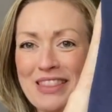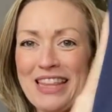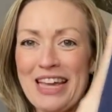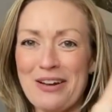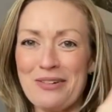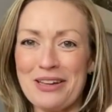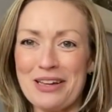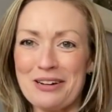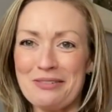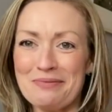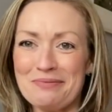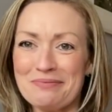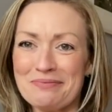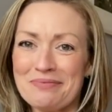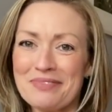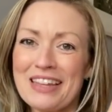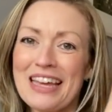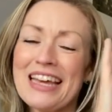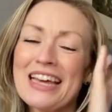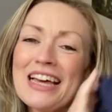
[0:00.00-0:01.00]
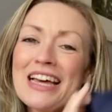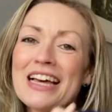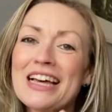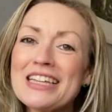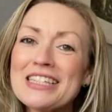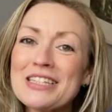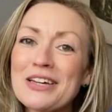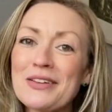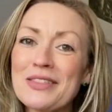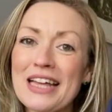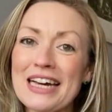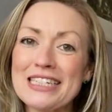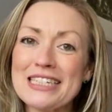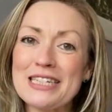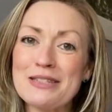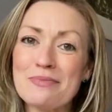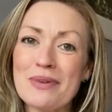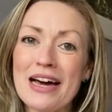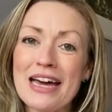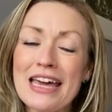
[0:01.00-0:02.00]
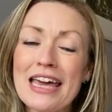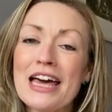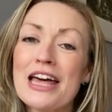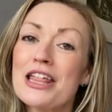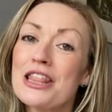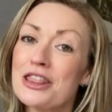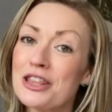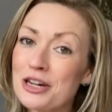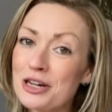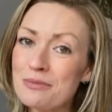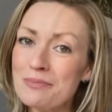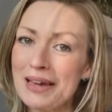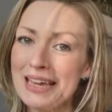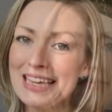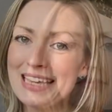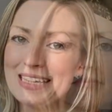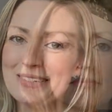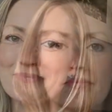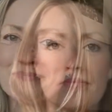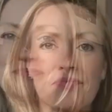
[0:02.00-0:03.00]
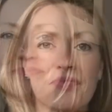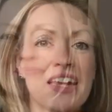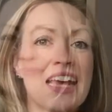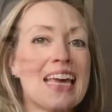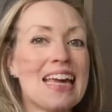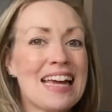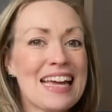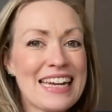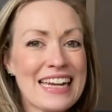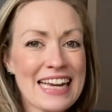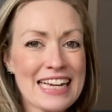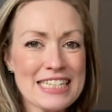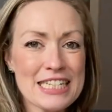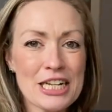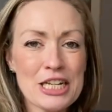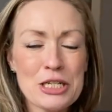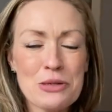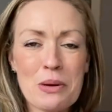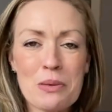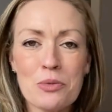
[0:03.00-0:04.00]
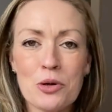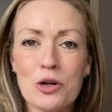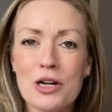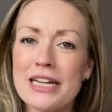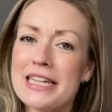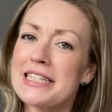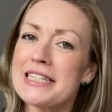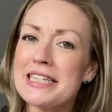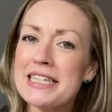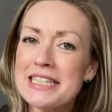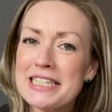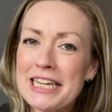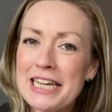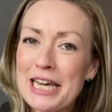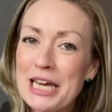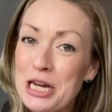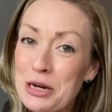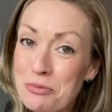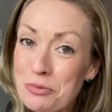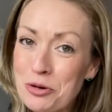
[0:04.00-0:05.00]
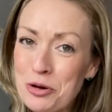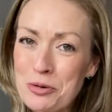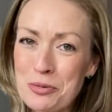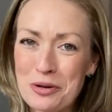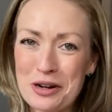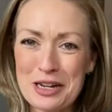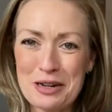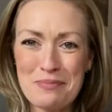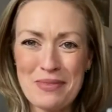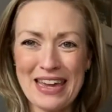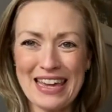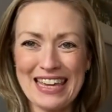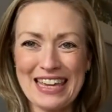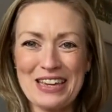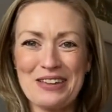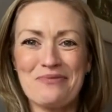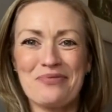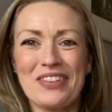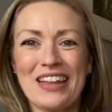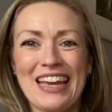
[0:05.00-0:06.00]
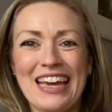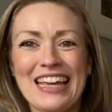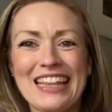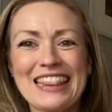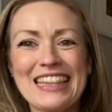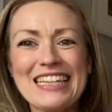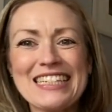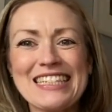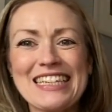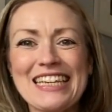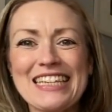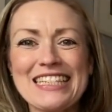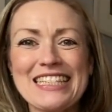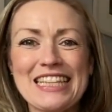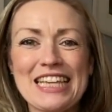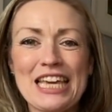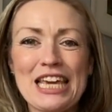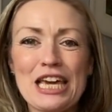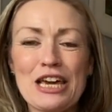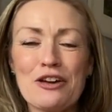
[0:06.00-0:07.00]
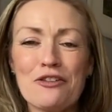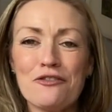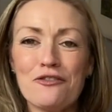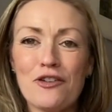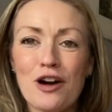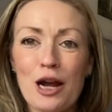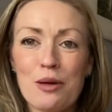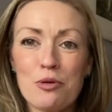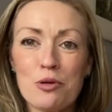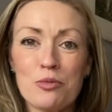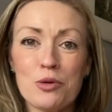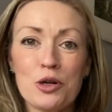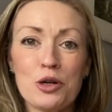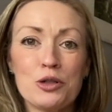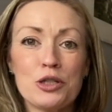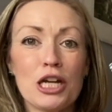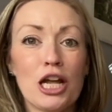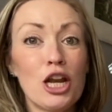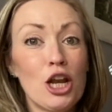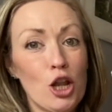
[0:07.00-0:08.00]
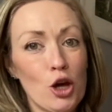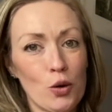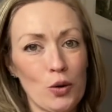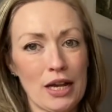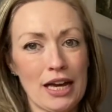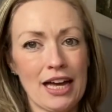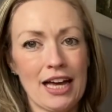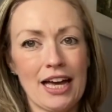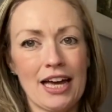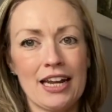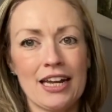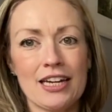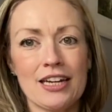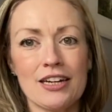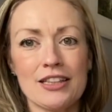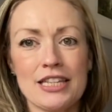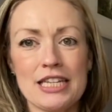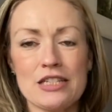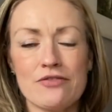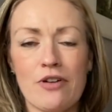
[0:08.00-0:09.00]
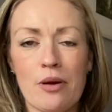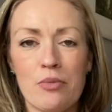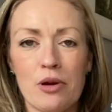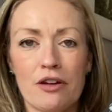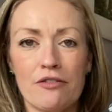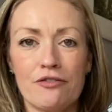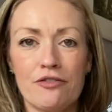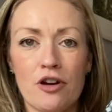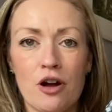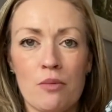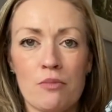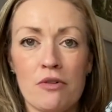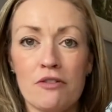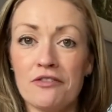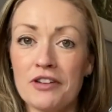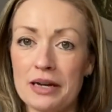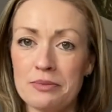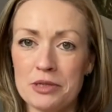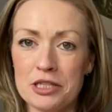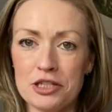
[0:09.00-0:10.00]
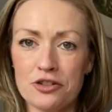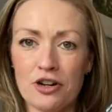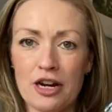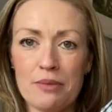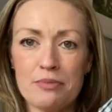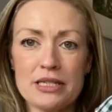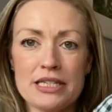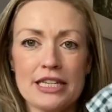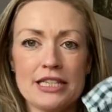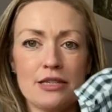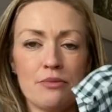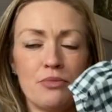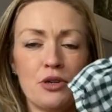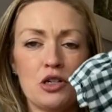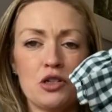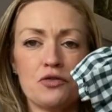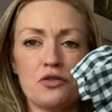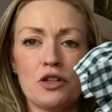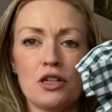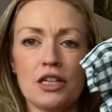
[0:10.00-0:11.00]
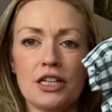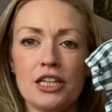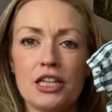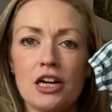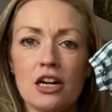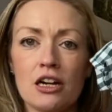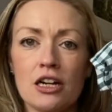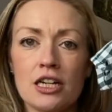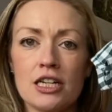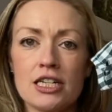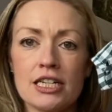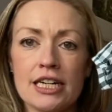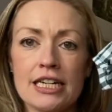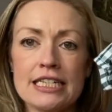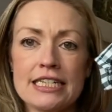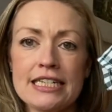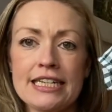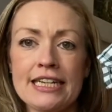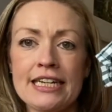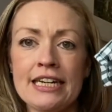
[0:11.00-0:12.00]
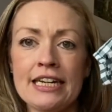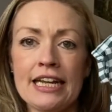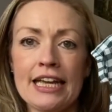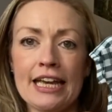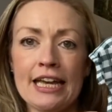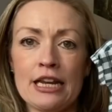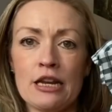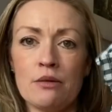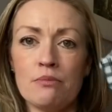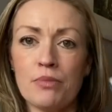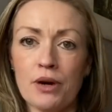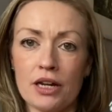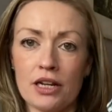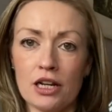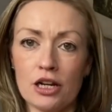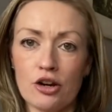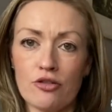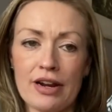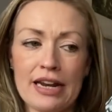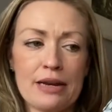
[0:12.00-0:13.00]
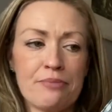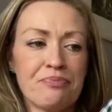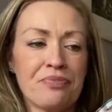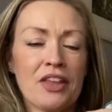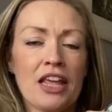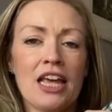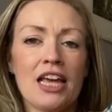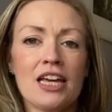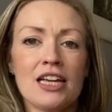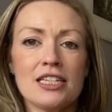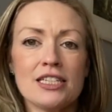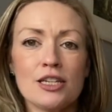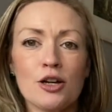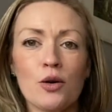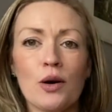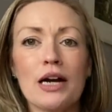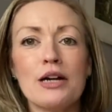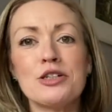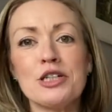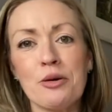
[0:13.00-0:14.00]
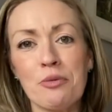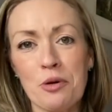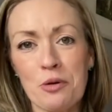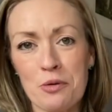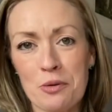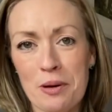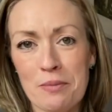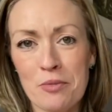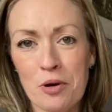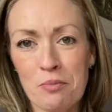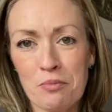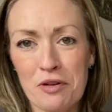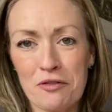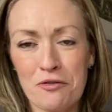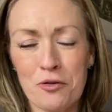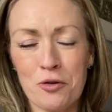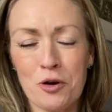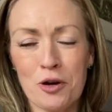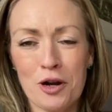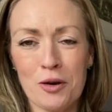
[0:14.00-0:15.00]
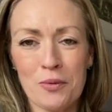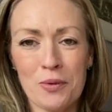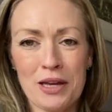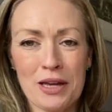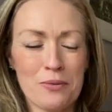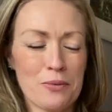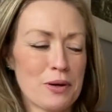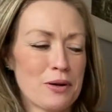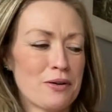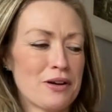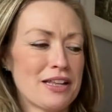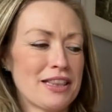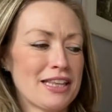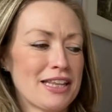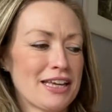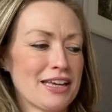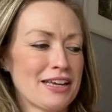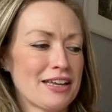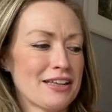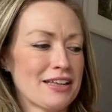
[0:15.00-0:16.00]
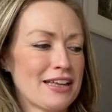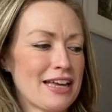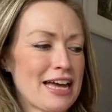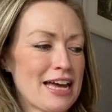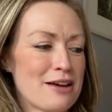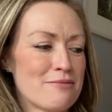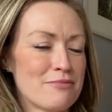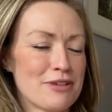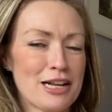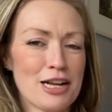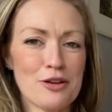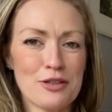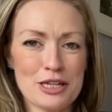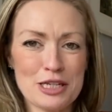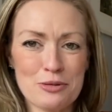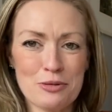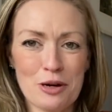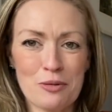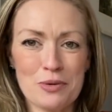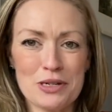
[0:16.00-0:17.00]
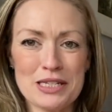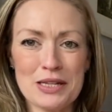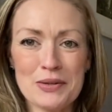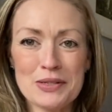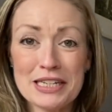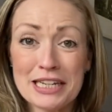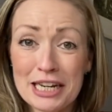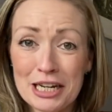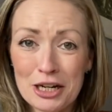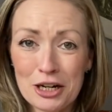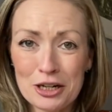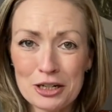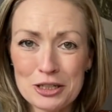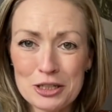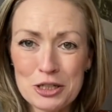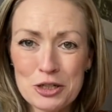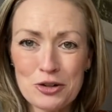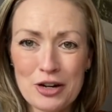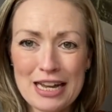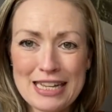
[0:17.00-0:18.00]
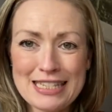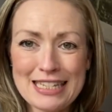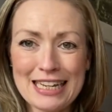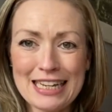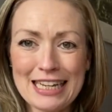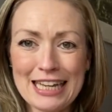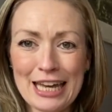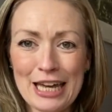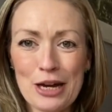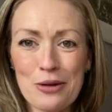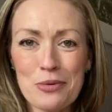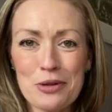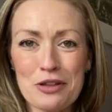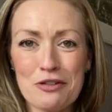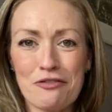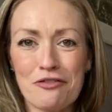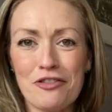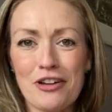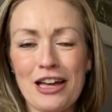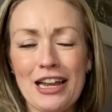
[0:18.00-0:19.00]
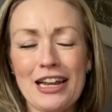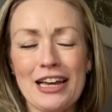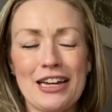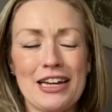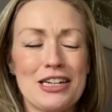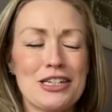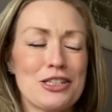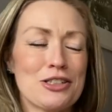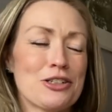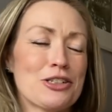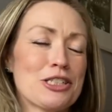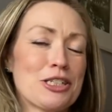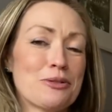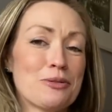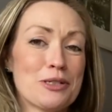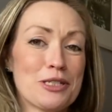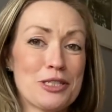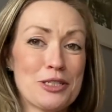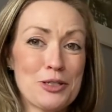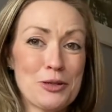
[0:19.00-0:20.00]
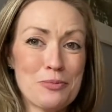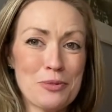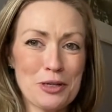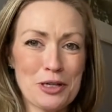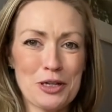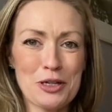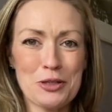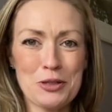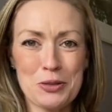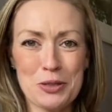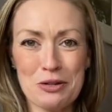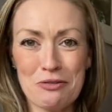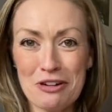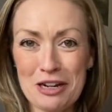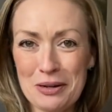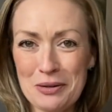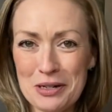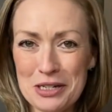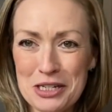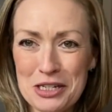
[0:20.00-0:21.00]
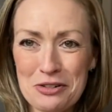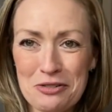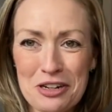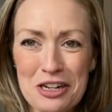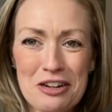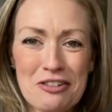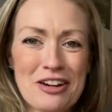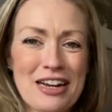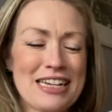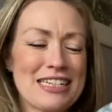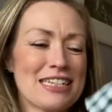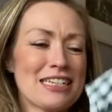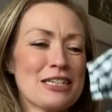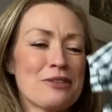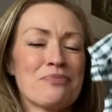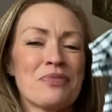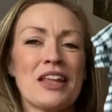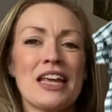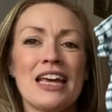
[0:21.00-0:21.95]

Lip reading: There we go. So that is my third make. Next onto my more seasonally inappropriate make. This is the Fibre Mood Lola, and I got this fabric from Vibes and Scribes. It's a beautiful yarn dyed linen in bottle green. So I was shopping with my mum before, and we were in the clothing department, and there was a little girl's dress in gingham with a frill, and I just thought it was super cute, so I really wanted to recreate it.